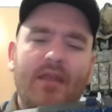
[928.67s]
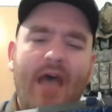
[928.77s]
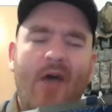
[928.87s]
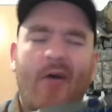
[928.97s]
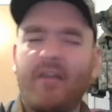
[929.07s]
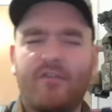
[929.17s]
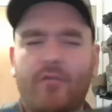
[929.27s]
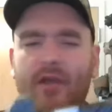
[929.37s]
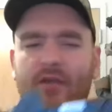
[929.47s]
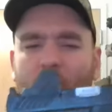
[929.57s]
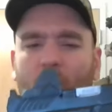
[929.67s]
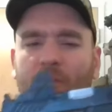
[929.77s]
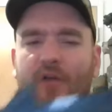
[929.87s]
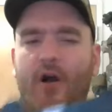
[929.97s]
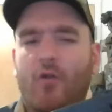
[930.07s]
Now, I just don't like
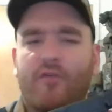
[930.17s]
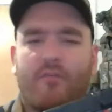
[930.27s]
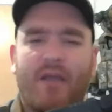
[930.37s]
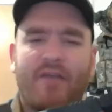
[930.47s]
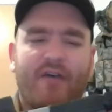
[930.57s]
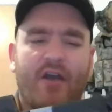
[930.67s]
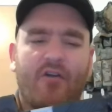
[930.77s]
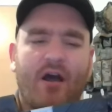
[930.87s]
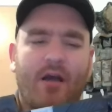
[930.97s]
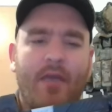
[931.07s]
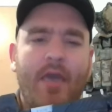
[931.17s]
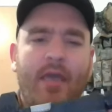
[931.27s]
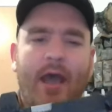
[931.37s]
holes all over my firearm.